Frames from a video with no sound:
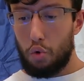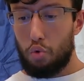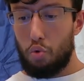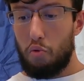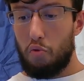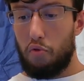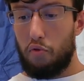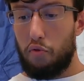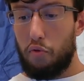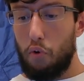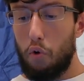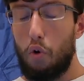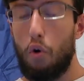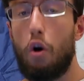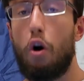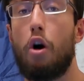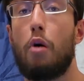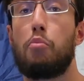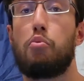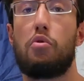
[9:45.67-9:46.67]
to follow
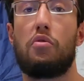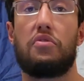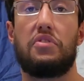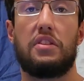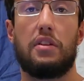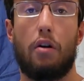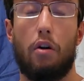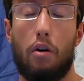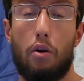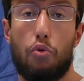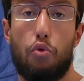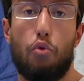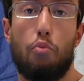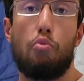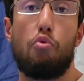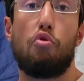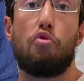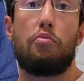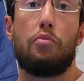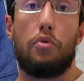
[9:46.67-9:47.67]
up with the other
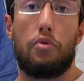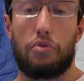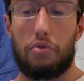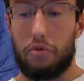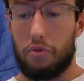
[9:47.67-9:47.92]
movements.